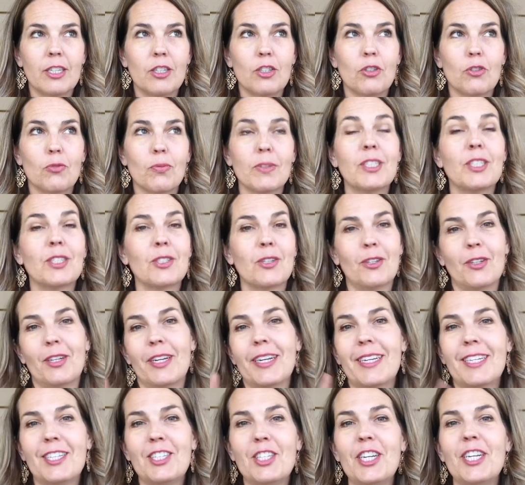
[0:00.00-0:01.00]
Driscoll
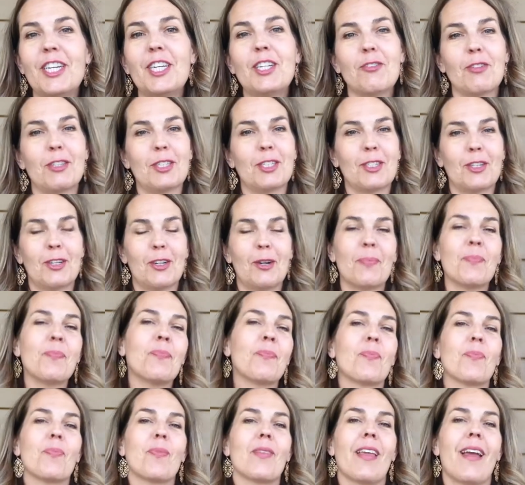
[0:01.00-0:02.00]
and Jeannie Driscoll.
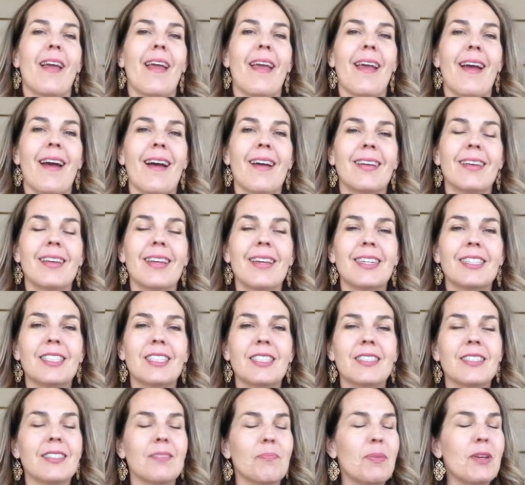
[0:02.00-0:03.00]
And
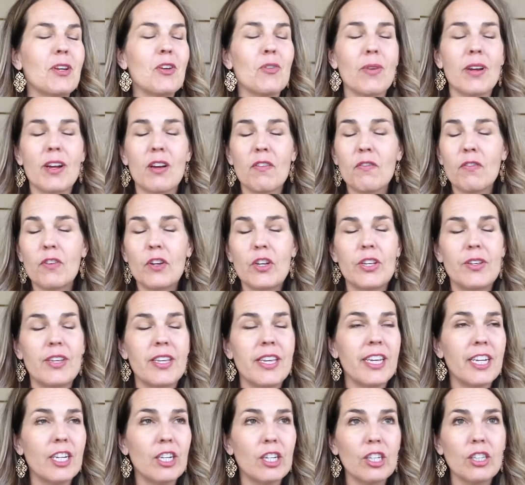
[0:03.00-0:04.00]
it's been around for
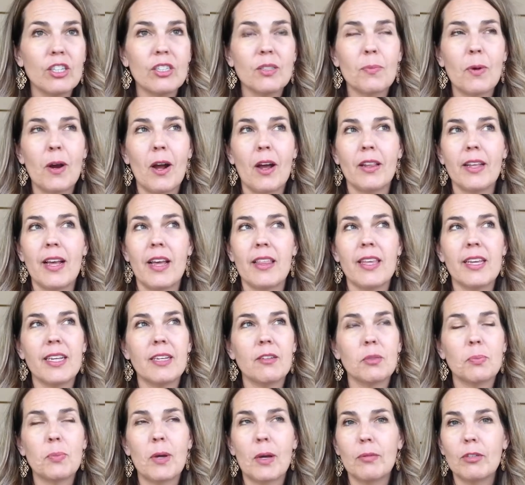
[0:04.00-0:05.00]
years, probably, I think it
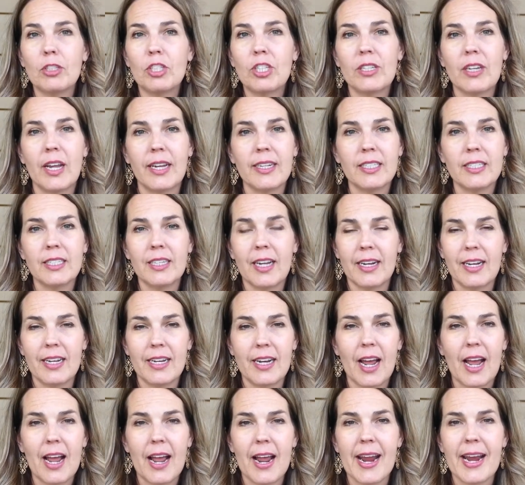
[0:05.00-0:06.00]
was published in
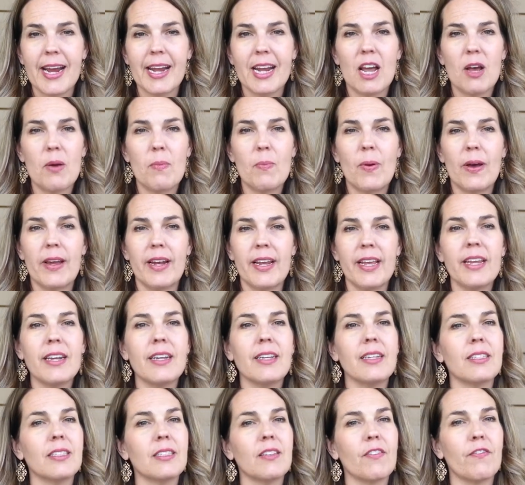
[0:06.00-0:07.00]
1999, but it
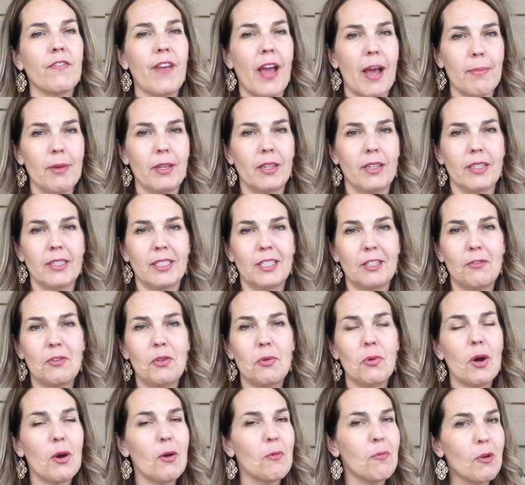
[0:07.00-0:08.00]
is fabulous. If
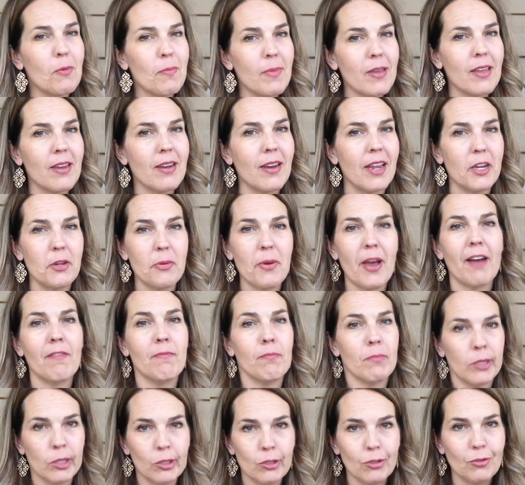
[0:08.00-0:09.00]
you are a woman and you have
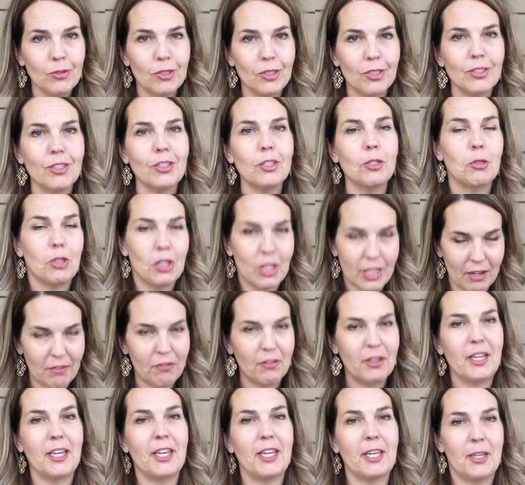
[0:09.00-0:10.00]
moods, you should
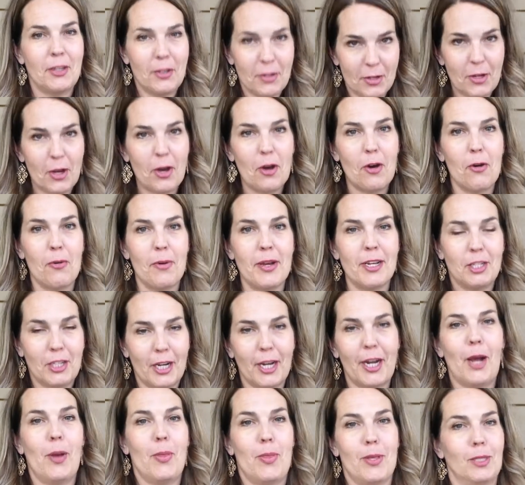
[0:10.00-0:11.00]
definitely go and
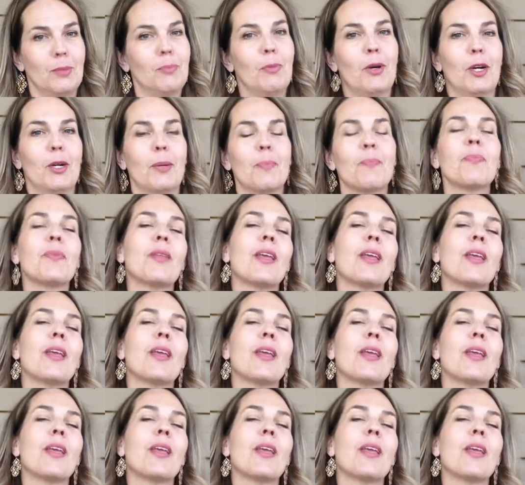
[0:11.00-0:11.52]
check out this book.